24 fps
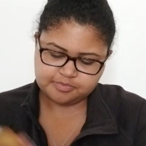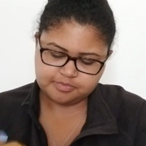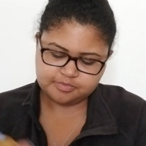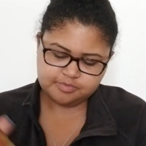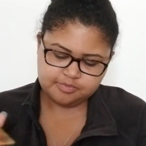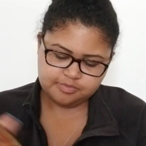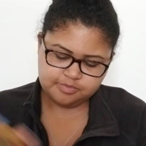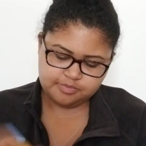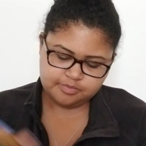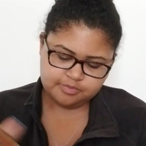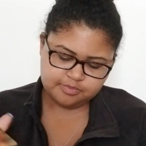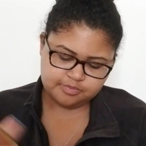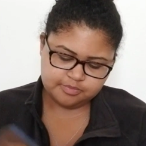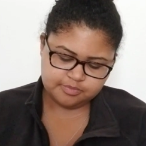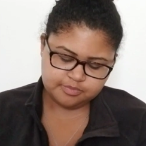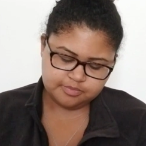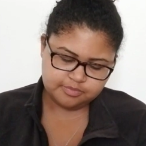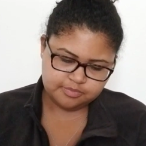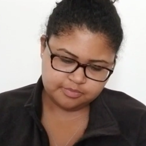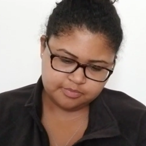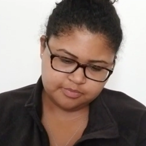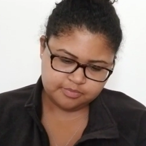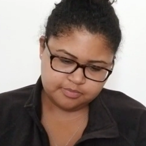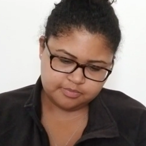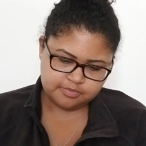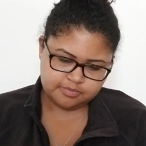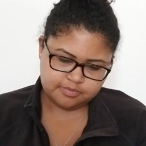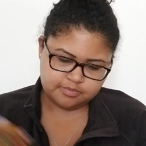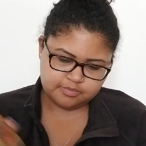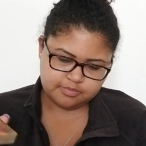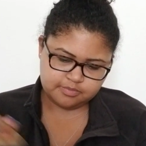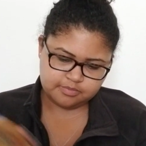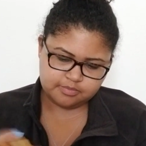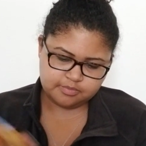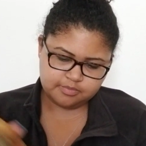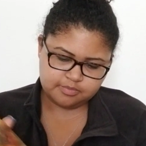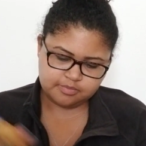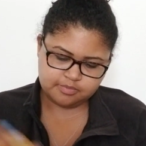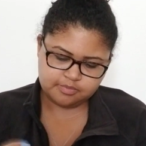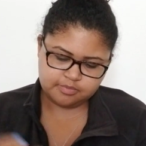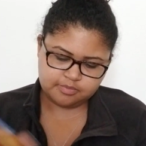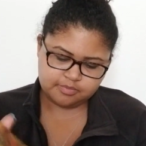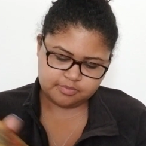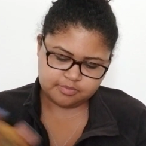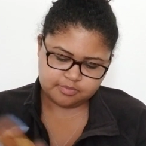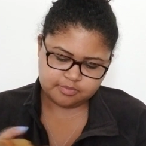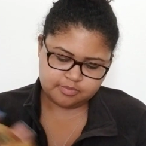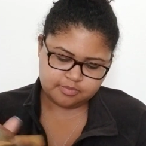(no one is talking)